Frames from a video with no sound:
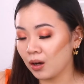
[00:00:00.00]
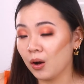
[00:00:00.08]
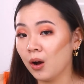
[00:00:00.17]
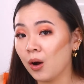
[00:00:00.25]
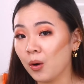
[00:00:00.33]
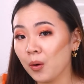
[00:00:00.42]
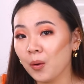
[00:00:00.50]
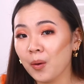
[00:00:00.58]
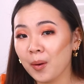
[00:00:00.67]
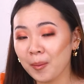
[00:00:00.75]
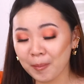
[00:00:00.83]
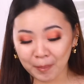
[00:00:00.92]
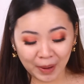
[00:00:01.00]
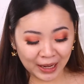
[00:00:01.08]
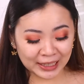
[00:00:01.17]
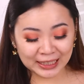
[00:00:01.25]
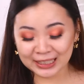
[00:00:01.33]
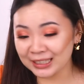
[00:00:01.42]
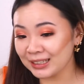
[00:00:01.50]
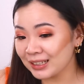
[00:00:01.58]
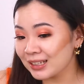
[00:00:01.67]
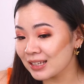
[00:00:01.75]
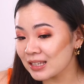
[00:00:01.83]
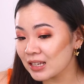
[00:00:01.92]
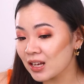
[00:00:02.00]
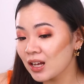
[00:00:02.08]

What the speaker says: Oh my goodness.